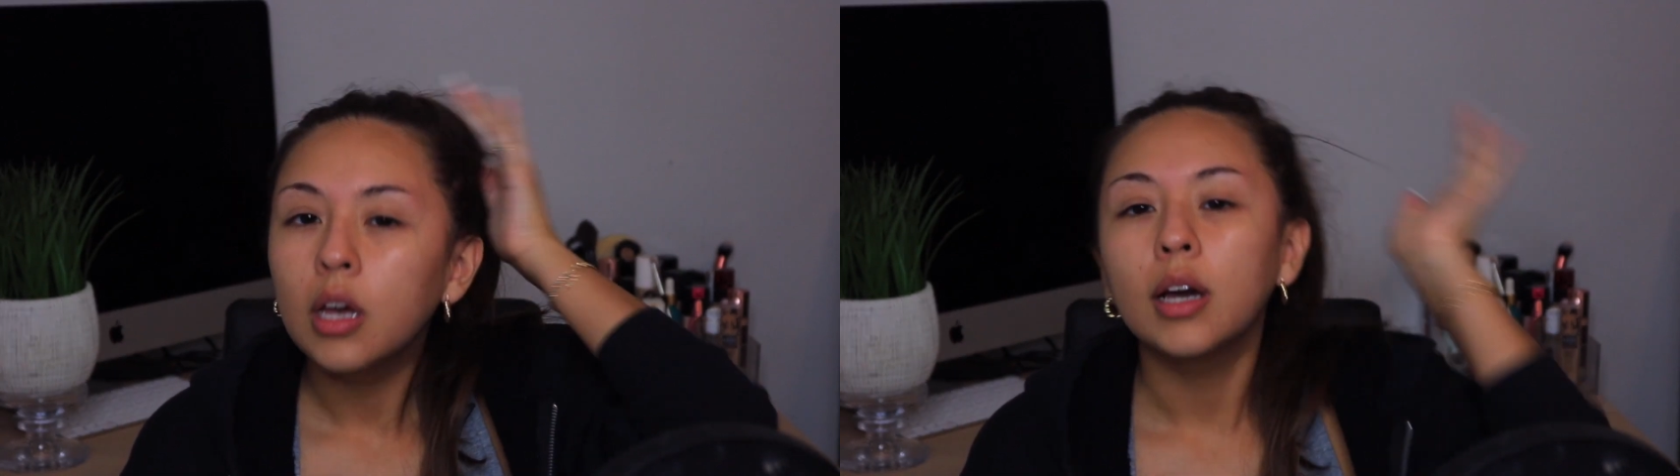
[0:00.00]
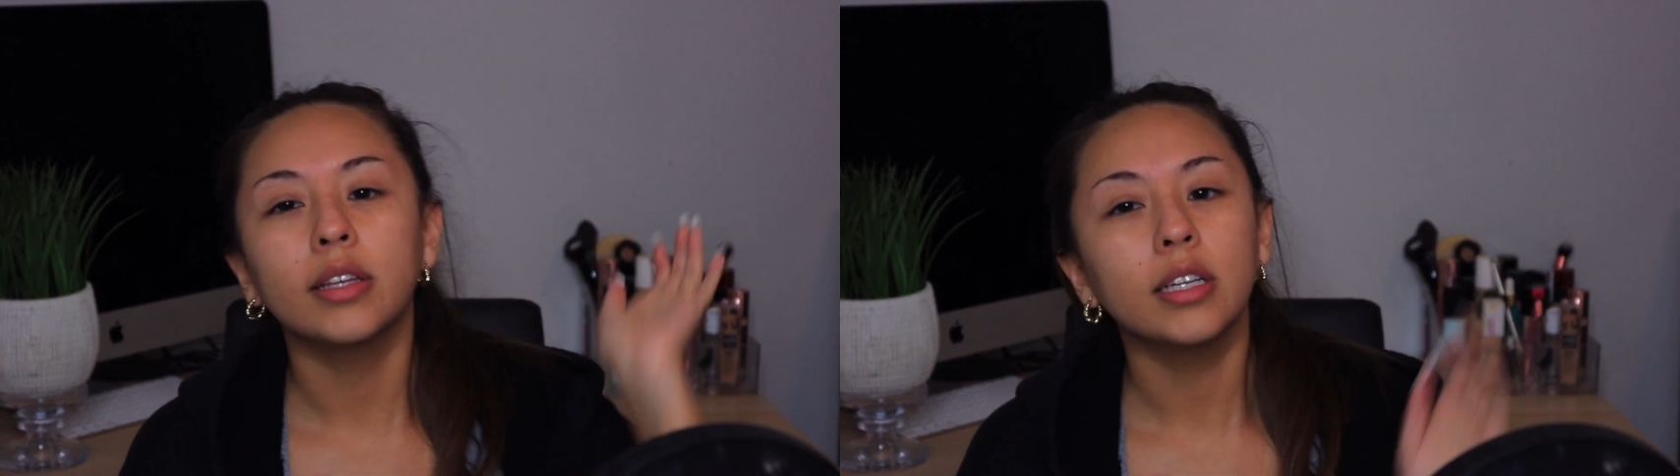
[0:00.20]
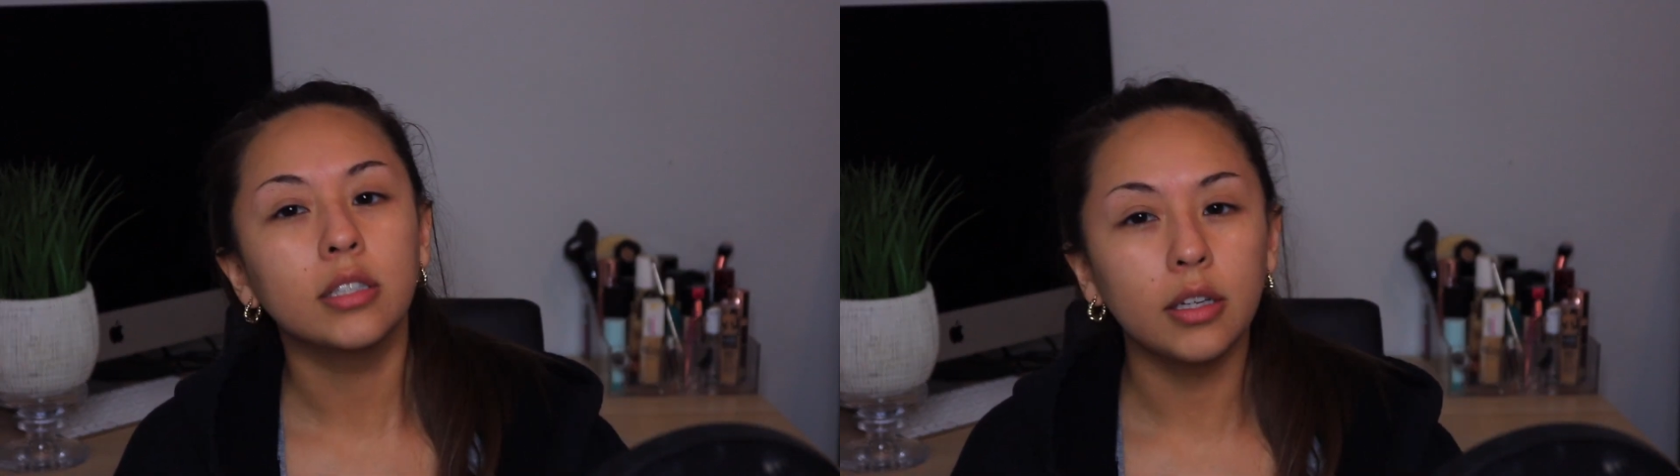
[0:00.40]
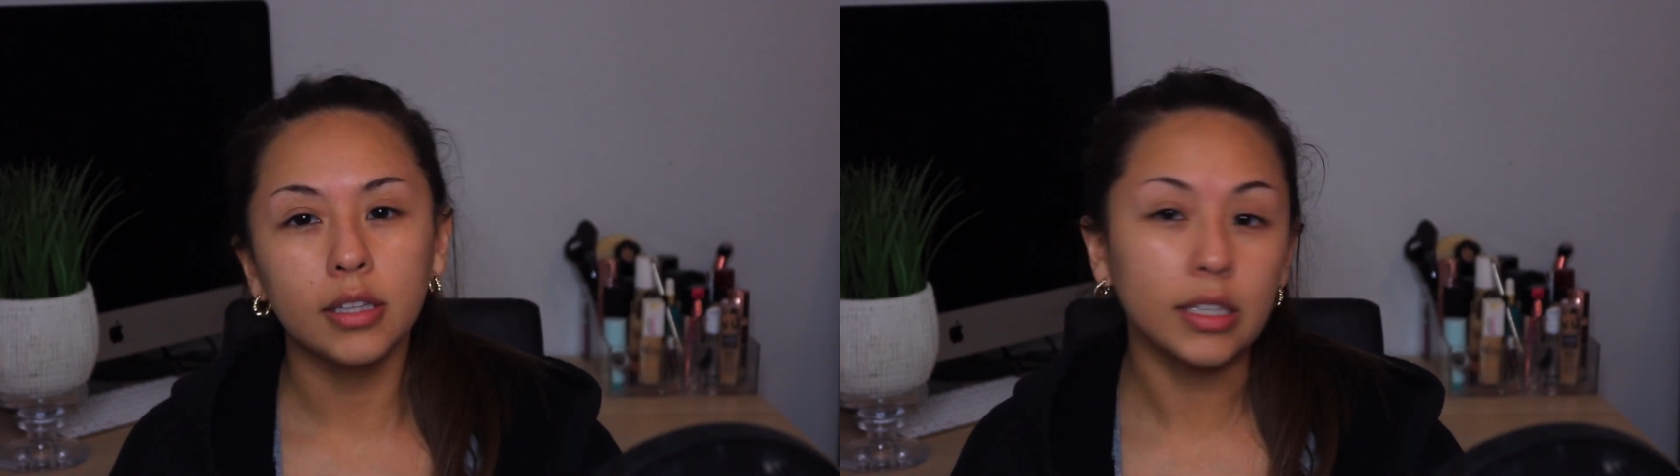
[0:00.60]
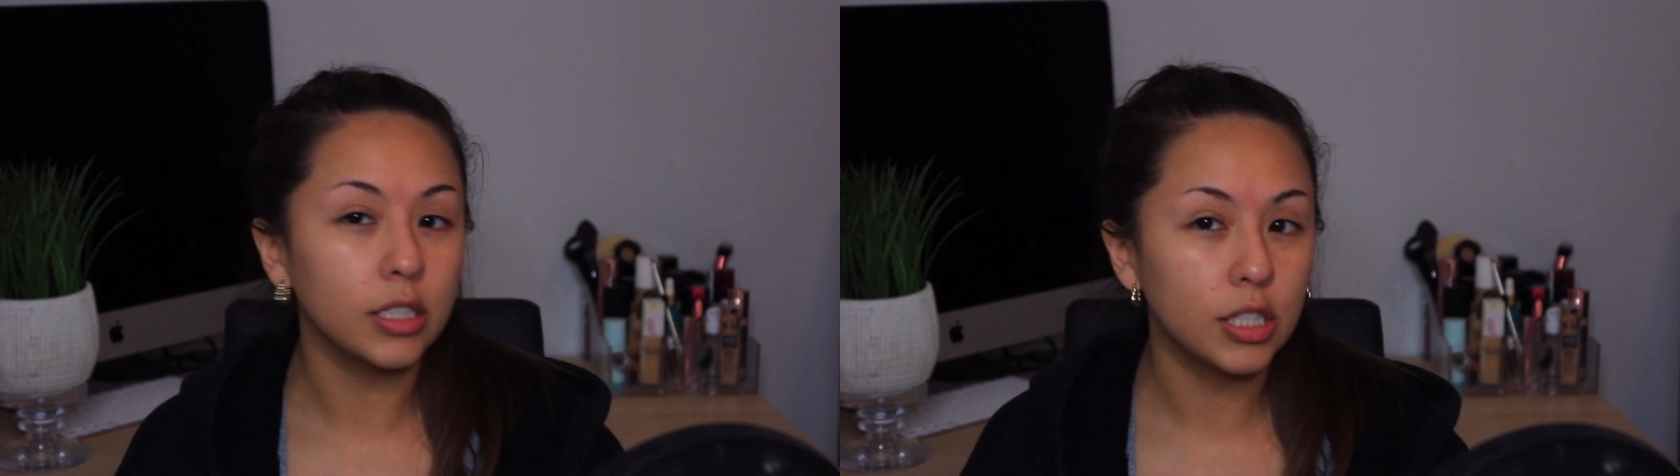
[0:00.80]
I think it's called
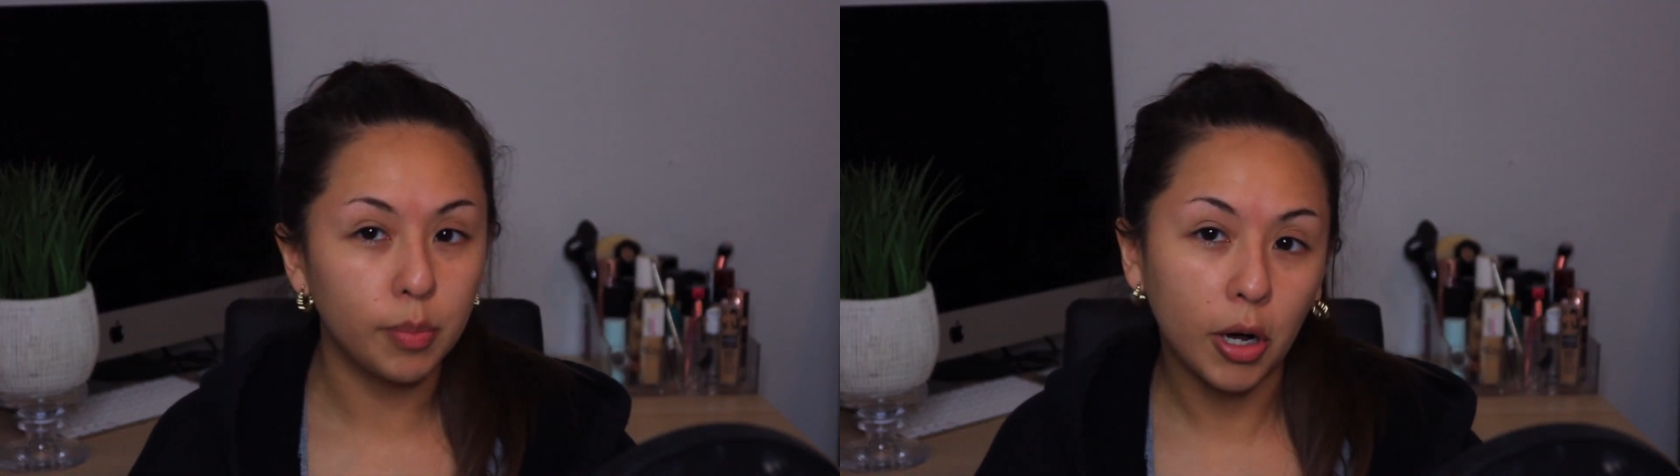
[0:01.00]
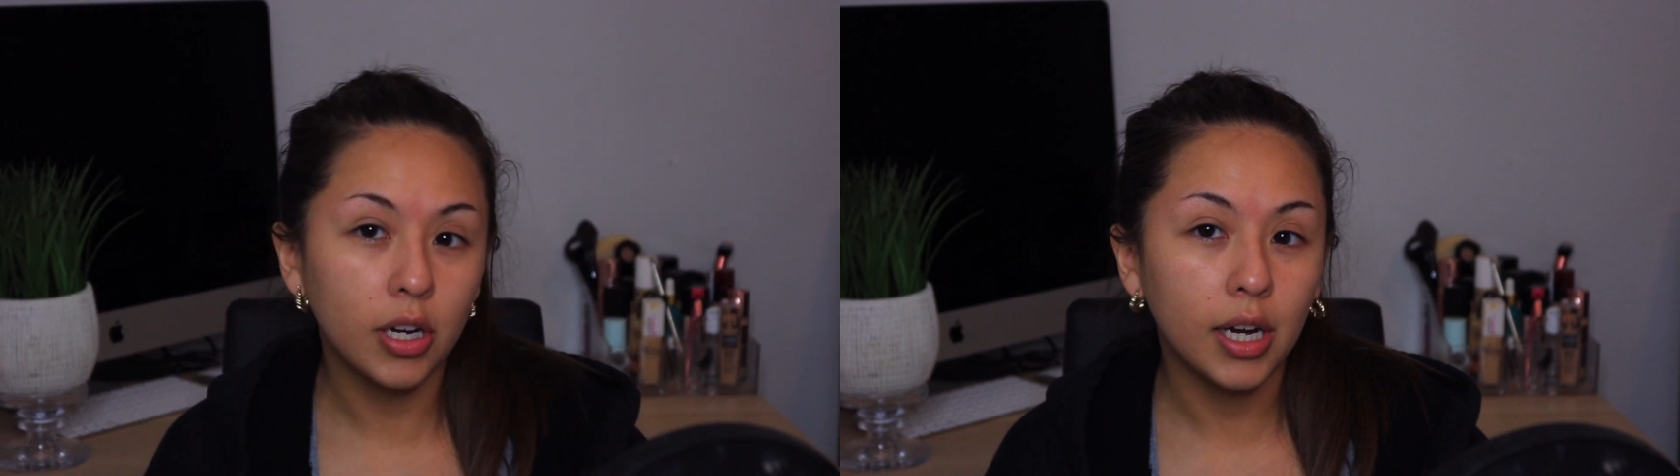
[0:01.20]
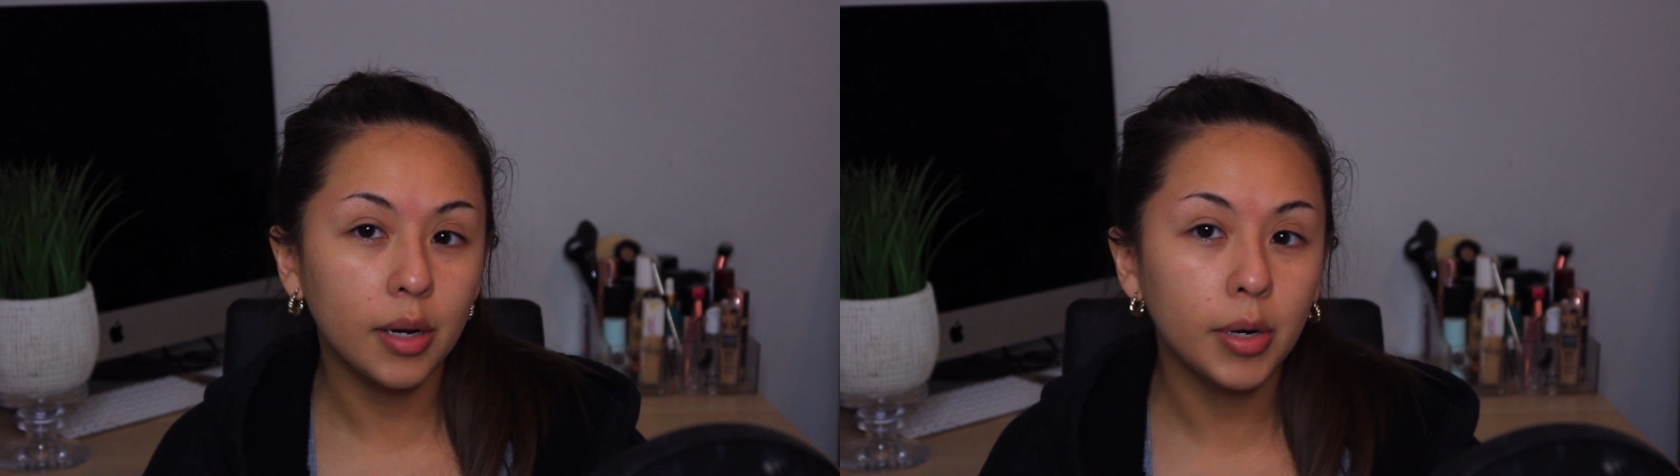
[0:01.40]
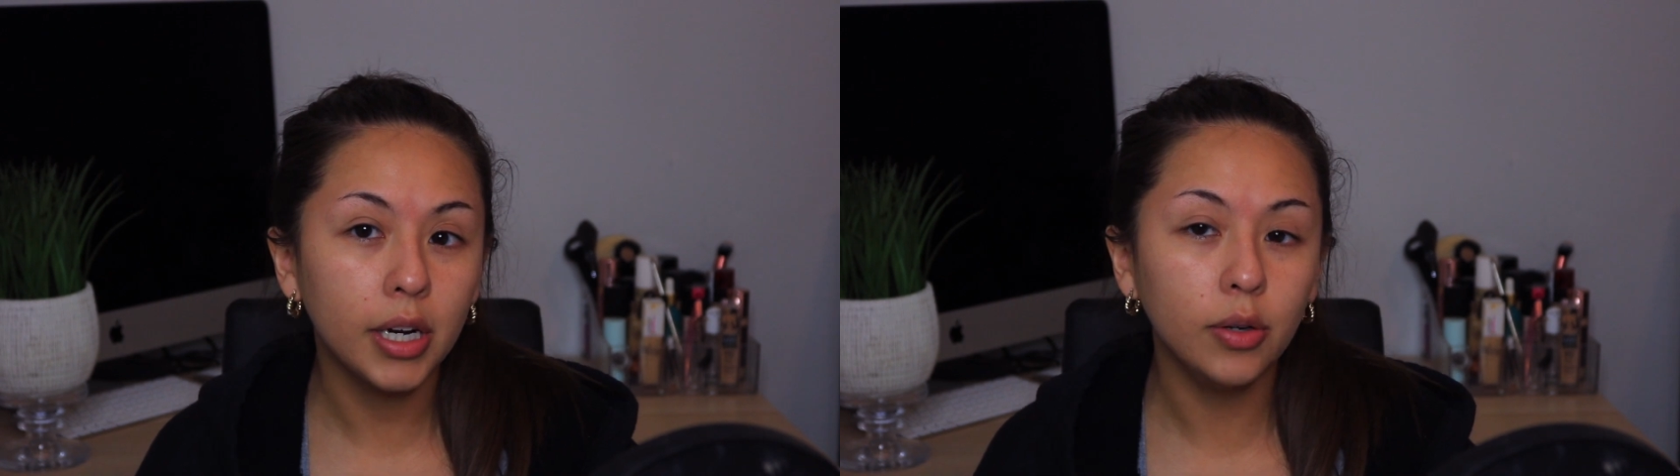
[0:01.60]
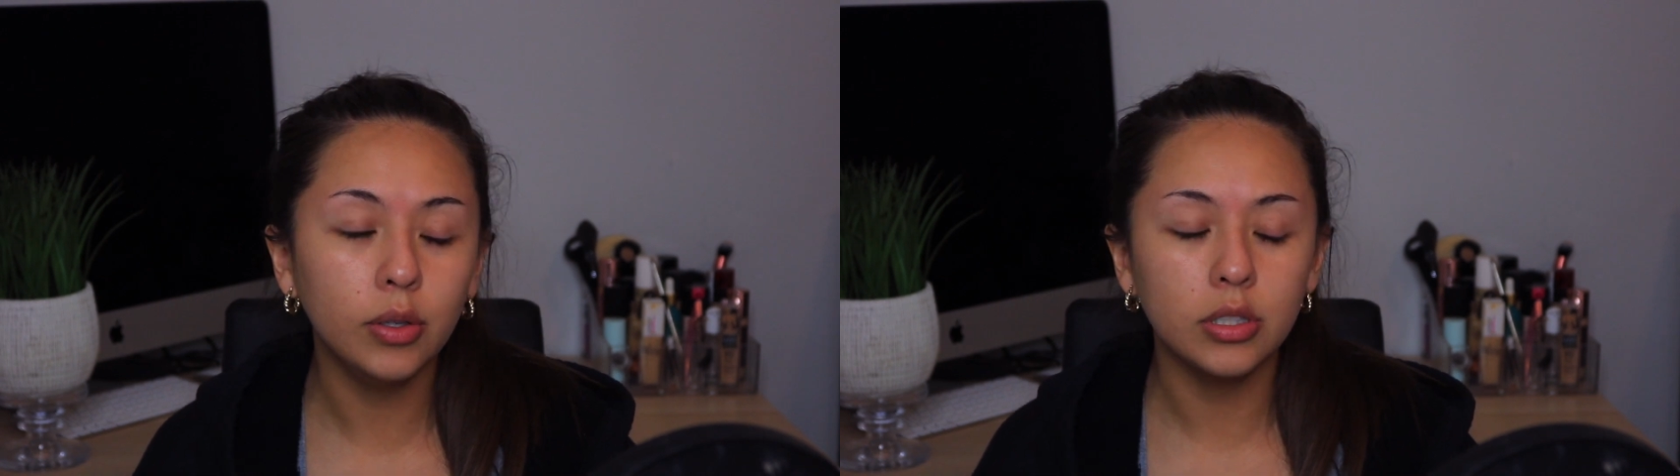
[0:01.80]
like the Spock eyebrow.